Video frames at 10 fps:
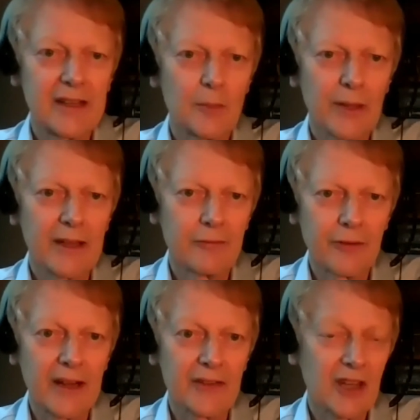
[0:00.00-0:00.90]
implant in
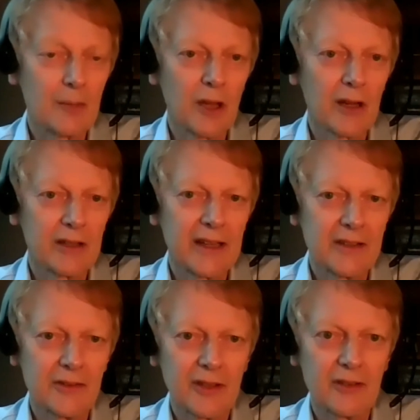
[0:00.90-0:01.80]
France came along in
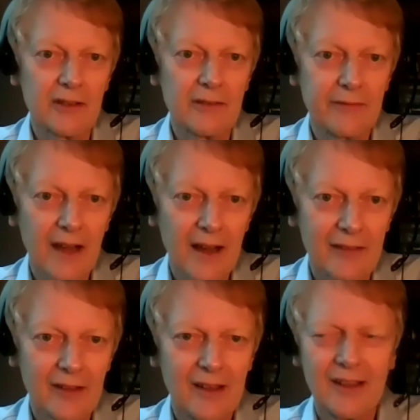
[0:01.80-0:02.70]

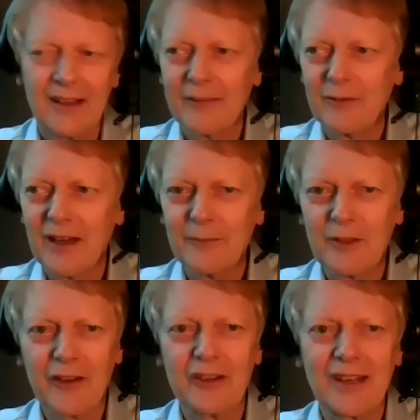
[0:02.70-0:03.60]
1965. I'm
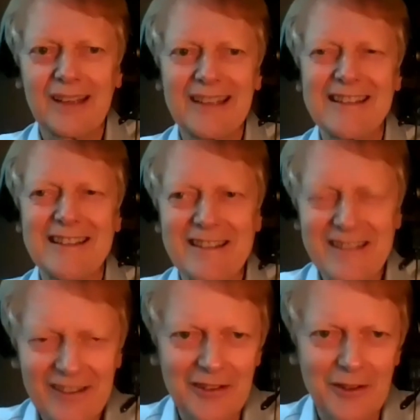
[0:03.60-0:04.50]
talking
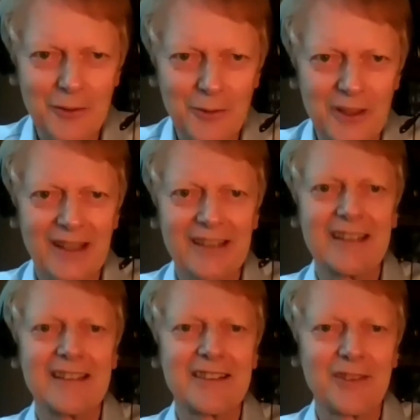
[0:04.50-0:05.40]
1963,
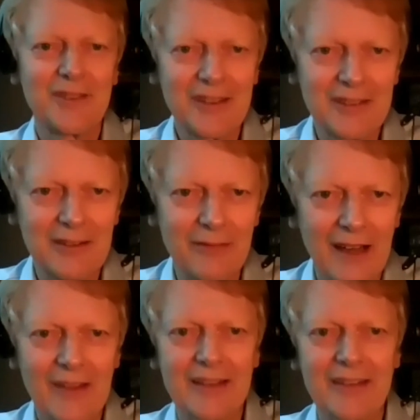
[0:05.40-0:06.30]

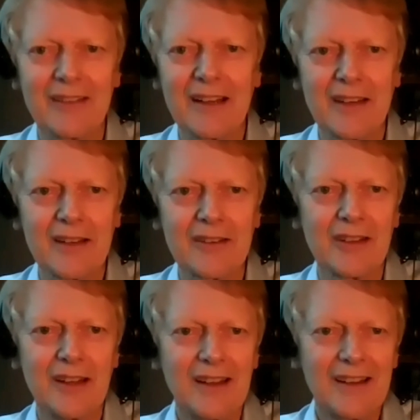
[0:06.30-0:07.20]
1965.
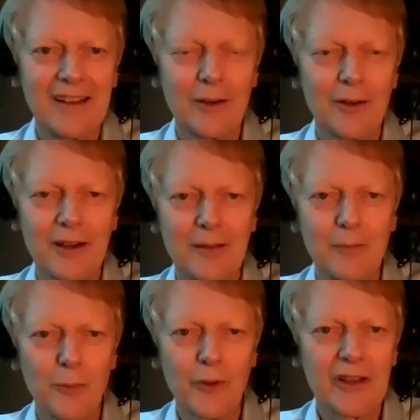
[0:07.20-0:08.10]
That's
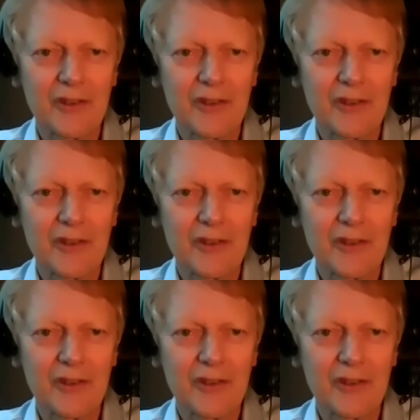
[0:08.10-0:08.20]
more than